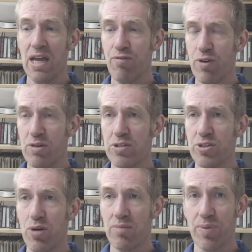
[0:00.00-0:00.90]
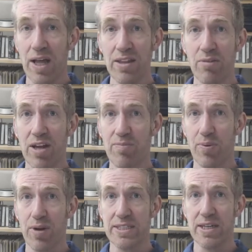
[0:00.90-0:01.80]
if we were to unplug the
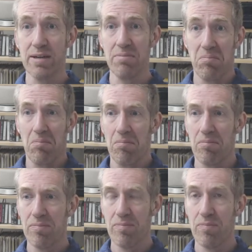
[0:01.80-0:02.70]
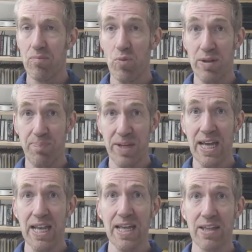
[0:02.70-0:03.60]
respirator, we'd be
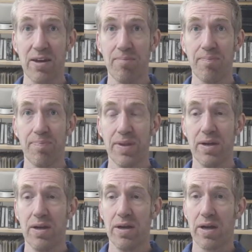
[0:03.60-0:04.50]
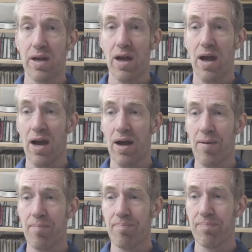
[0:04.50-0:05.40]
killing
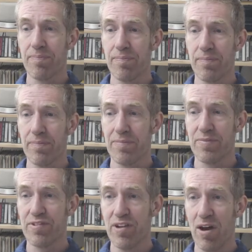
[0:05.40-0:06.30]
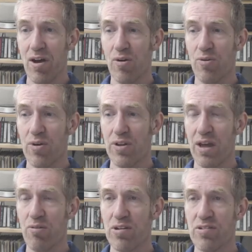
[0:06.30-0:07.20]
them. So
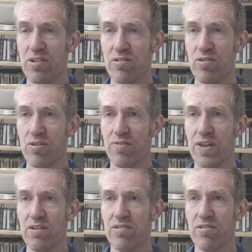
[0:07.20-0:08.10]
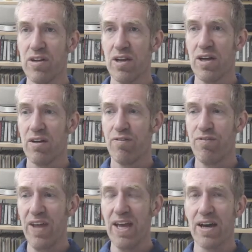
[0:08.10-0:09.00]
there was sort of this
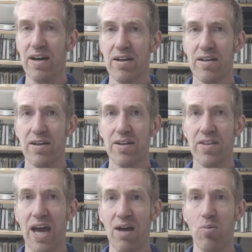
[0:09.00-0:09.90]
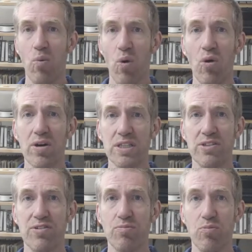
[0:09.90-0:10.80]
fear that
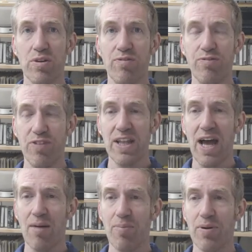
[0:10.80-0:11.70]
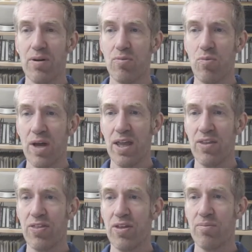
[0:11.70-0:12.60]
wards would fill up
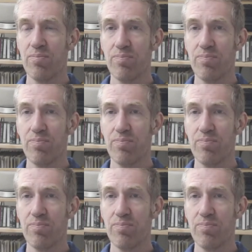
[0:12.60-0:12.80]
with